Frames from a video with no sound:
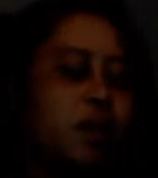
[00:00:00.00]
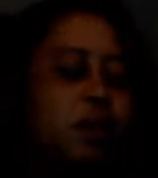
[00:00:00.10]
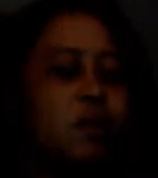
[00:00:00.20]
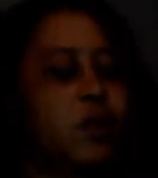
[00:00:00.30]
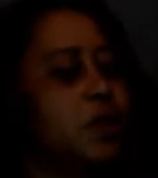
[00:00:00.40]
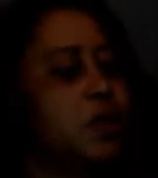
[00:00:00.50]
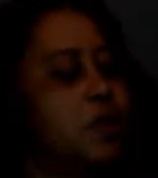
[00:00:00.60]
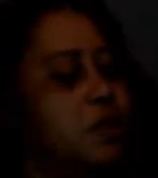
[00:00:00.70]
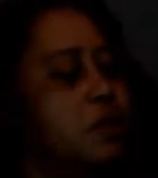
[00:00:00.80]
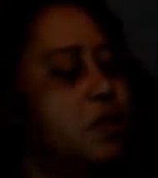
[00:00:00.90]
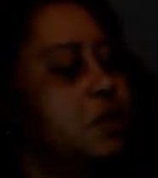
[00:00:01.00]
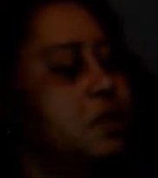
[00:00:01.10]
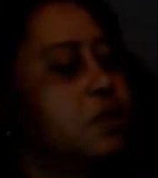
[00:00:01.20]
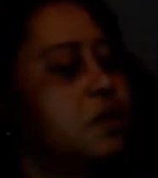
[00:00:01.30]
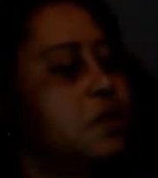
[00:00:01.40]
And what this is,
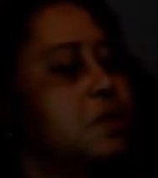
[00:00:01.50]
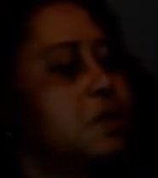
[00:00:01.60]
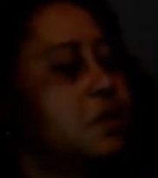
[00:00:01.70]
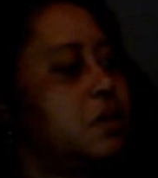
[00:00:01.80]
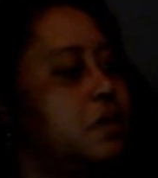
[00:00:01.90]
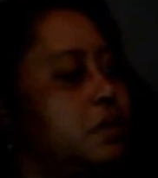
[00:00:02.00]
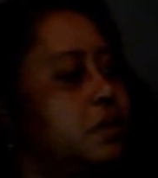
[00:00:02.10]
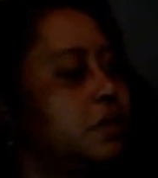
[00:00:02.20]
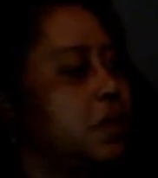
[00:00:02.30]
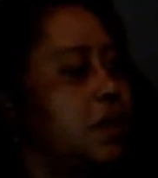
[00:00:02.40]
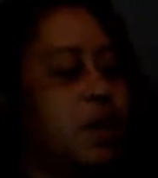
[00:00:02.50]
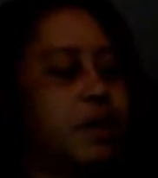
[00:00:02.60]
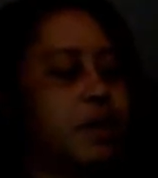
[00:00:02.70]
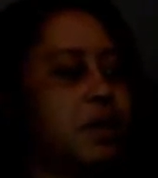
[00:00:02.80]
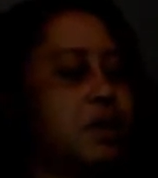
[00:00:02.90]
is um, I
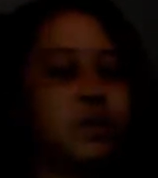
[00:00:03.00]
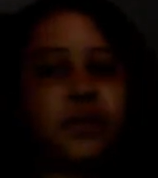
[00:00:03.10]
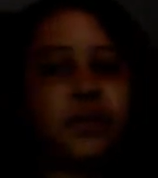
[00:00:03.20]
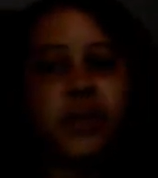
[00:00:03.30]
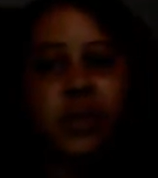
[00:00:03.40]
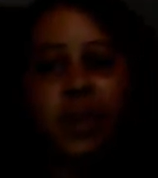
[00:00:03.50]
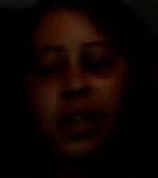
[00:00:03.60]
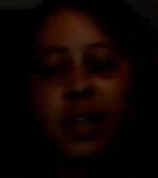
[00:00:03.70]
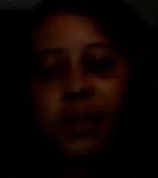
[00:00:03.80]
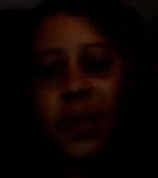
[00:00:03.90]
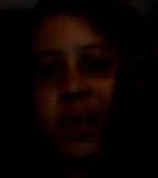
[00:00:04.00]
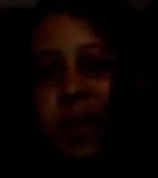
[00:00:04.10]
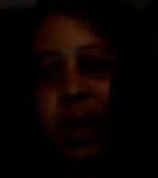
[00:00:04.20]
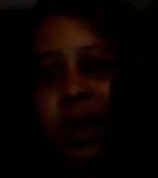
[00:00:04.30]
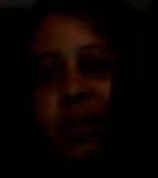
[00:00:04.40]
think this is from the company
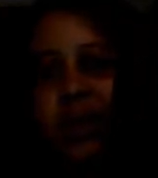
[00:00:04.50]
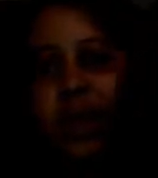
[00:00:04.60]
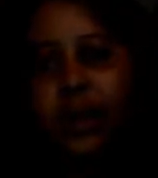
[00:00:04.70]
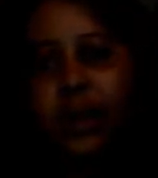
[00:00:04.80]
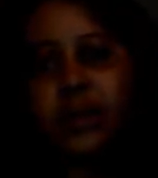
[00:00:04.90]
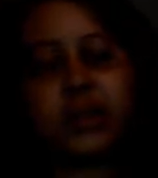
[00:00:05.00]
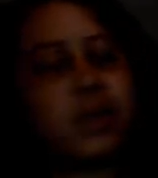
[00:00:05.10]
Top Tops.